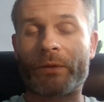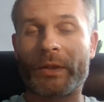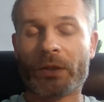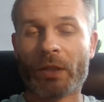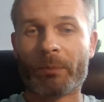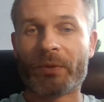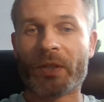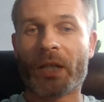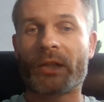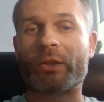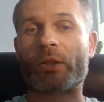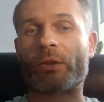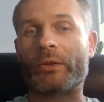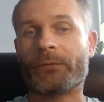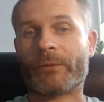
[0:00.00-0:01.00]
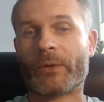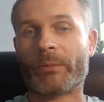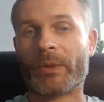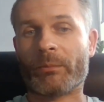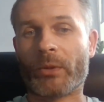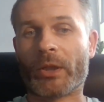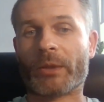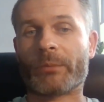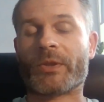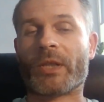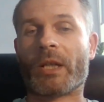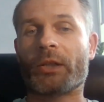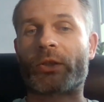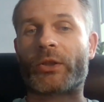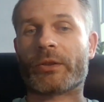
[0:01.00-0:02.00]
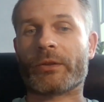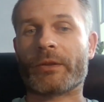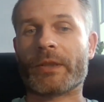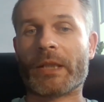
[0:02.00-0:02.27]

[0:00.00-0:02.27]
top section from the bottom section.